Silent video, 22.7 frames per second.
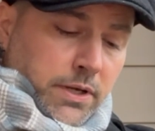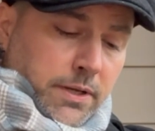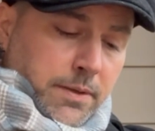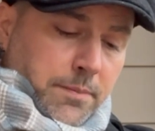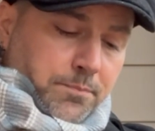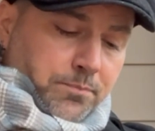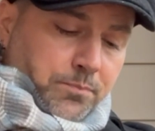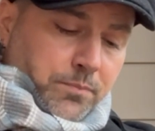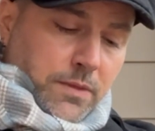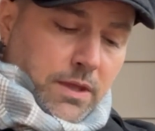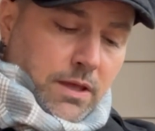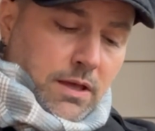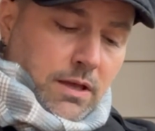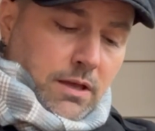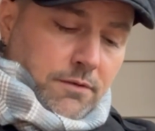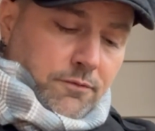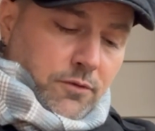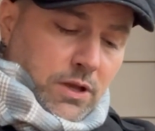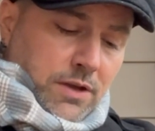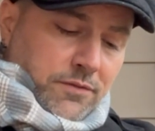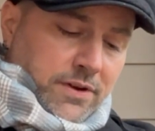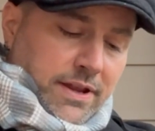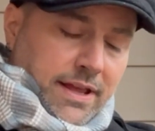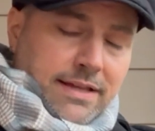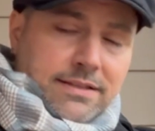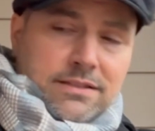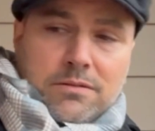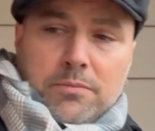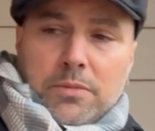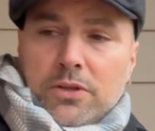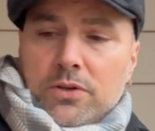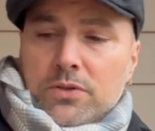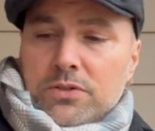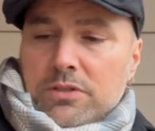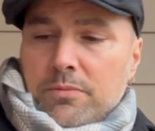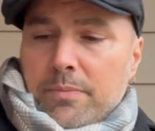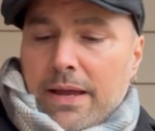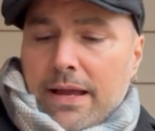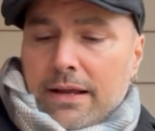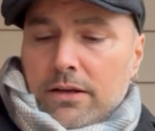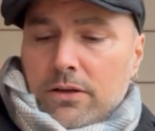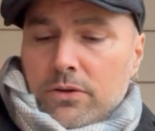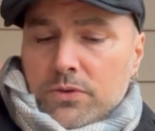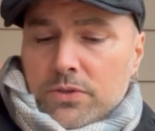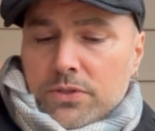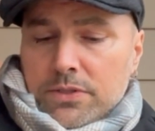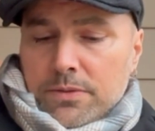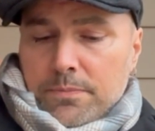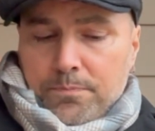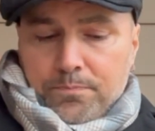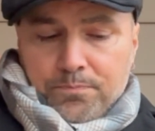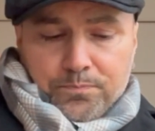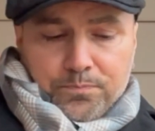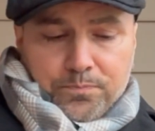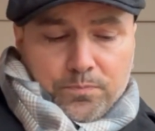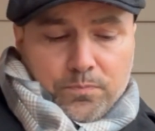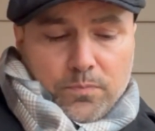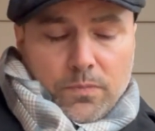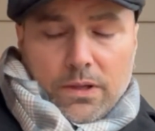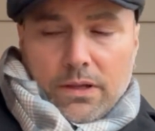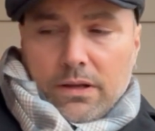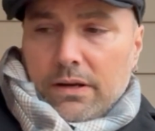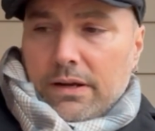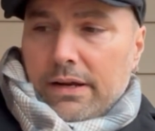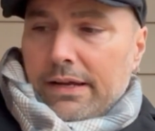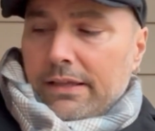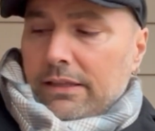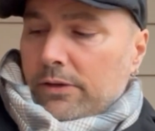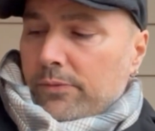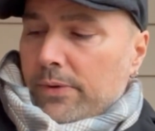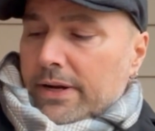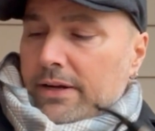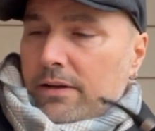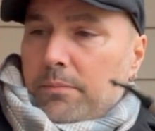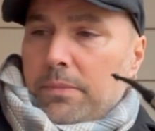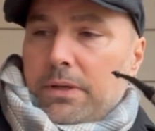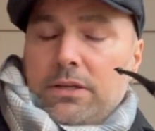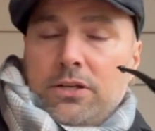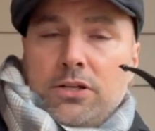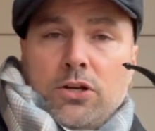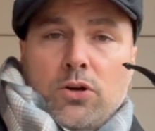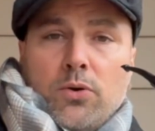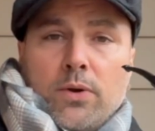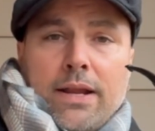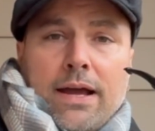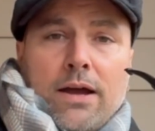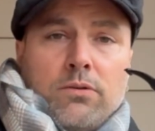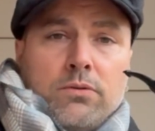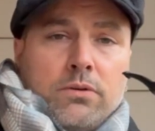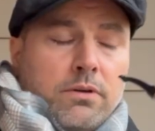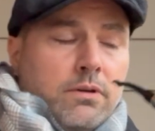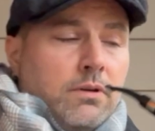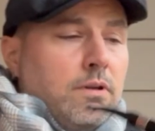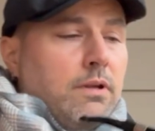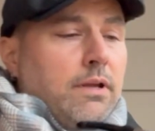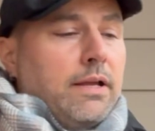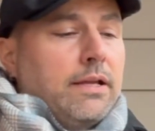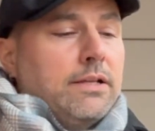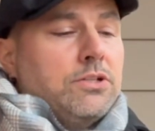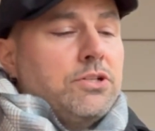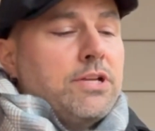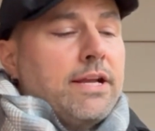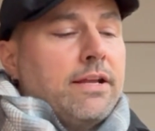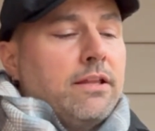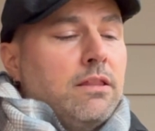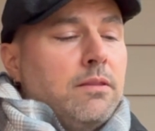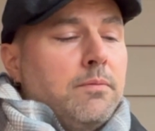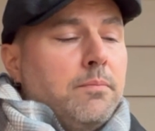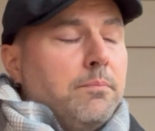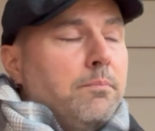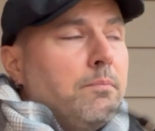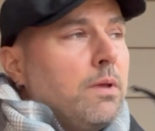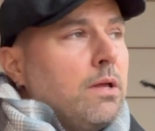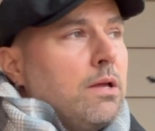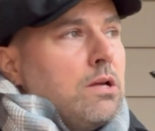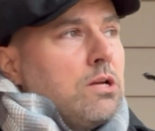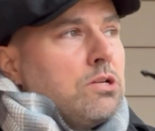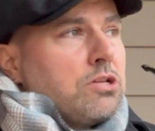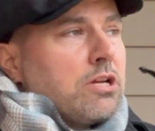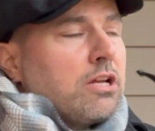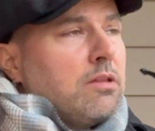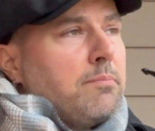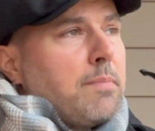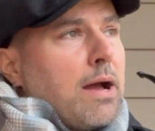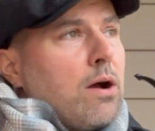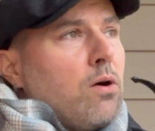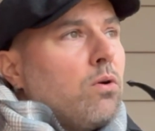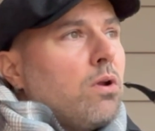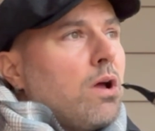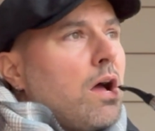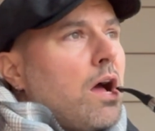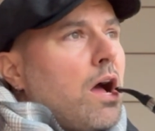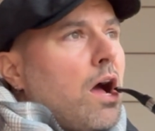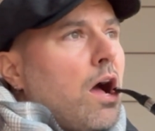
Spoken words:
If you haven't had some of those tobaccos, highly recommend you going out and checking them out.